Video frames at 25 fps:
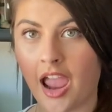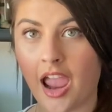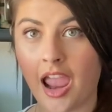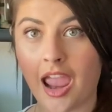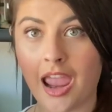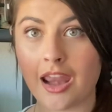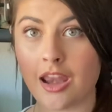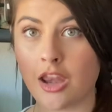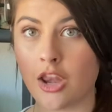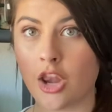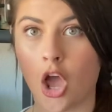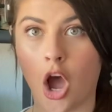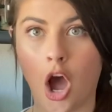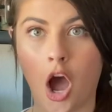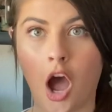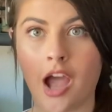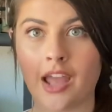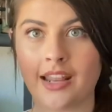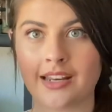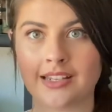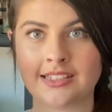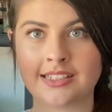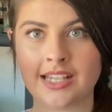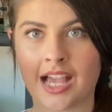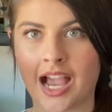
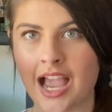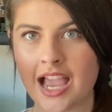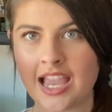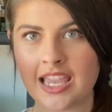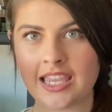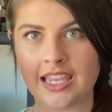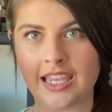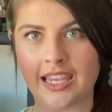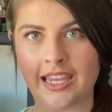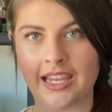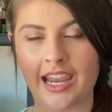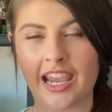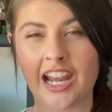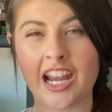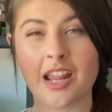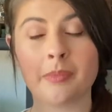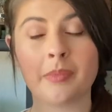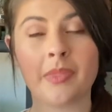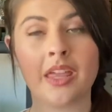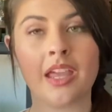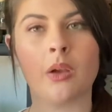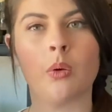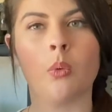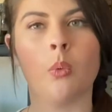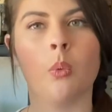not dying. And I'm
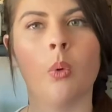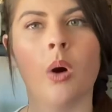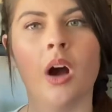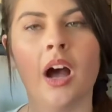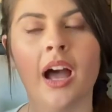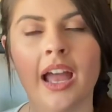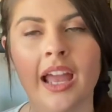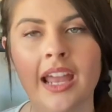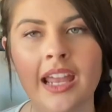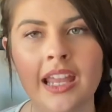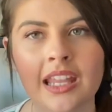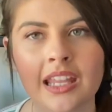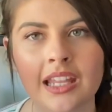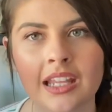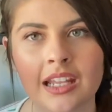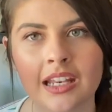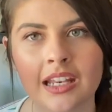like, what?